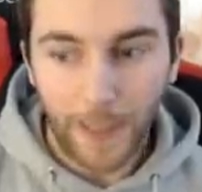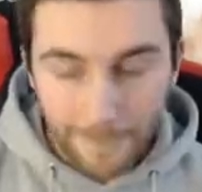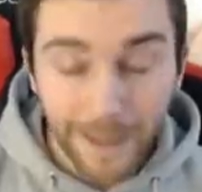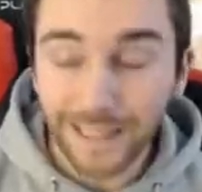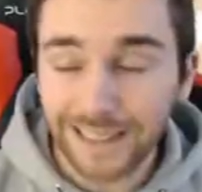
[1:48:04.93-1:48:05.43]

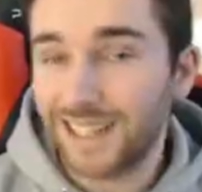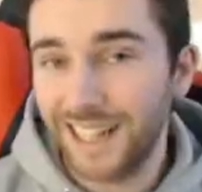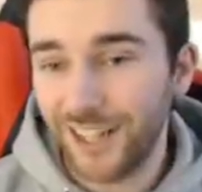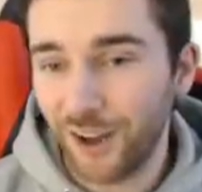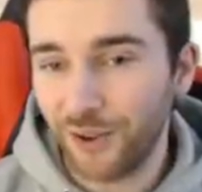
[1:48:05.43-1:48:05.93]

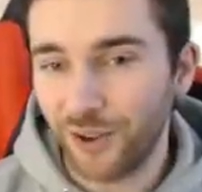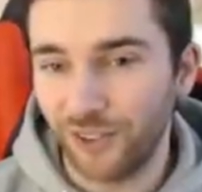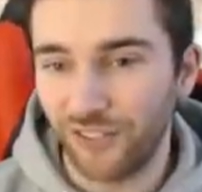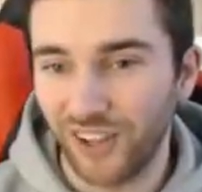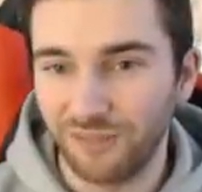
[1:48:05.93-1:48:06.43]
Basically no
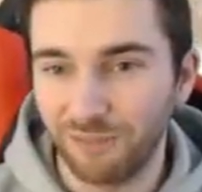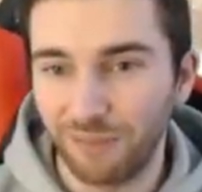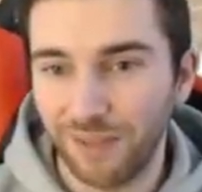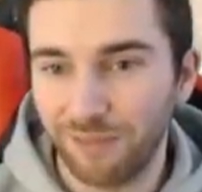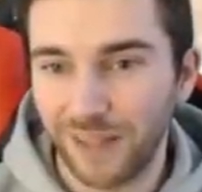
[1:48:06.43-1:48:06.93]
content.
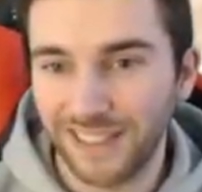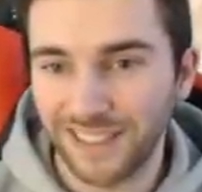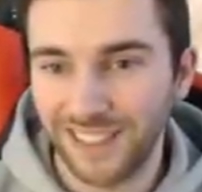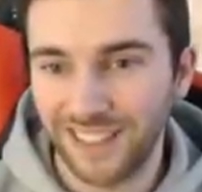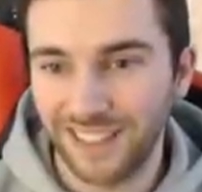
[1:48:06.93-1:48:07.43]
Ba
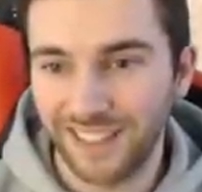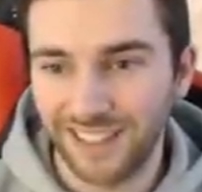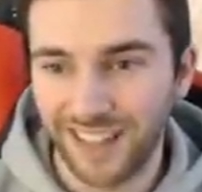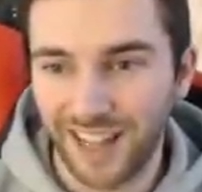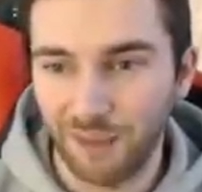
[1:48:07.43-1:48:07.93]
basically, uh,
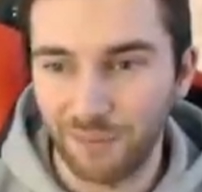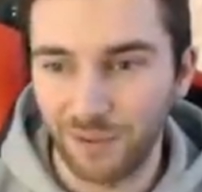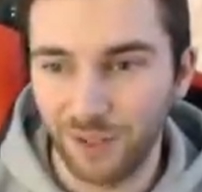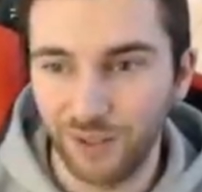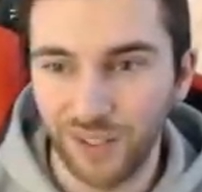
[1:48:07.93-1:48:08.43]

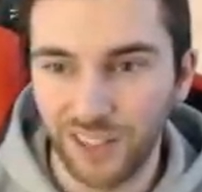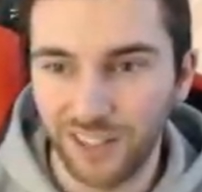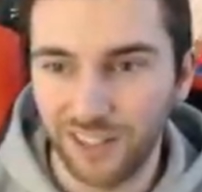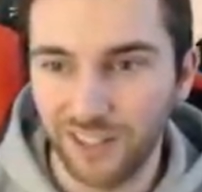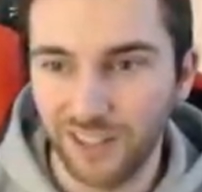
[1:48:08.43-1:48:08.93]
absolutely
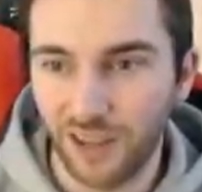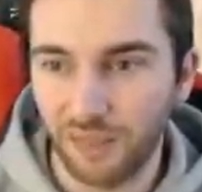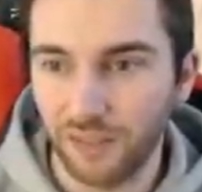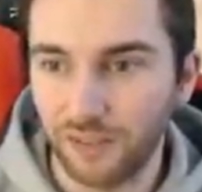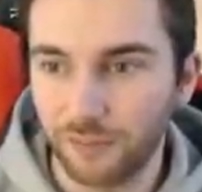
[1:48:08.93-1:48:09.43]

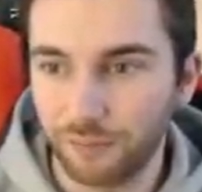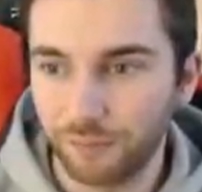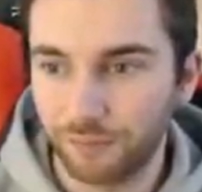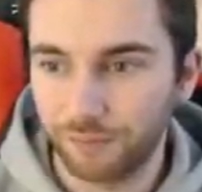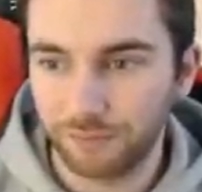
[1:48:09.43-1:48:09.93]
nothing.
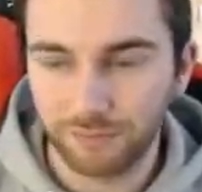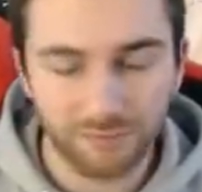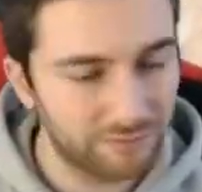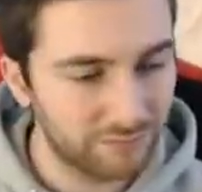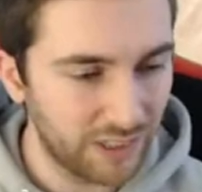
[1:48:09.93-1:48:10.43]

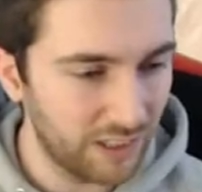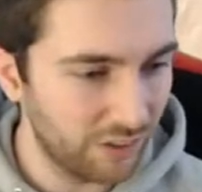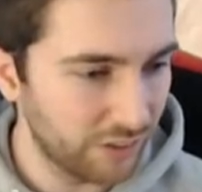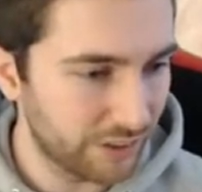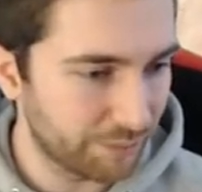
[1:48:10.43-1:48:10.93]
Really,
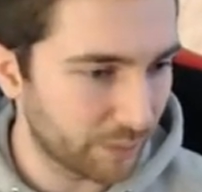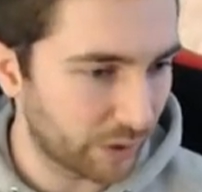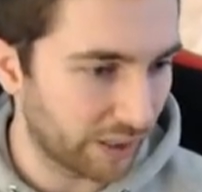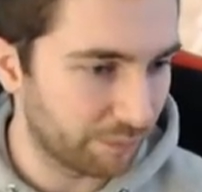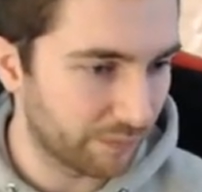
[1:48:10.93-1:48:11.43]
Luka? Okay.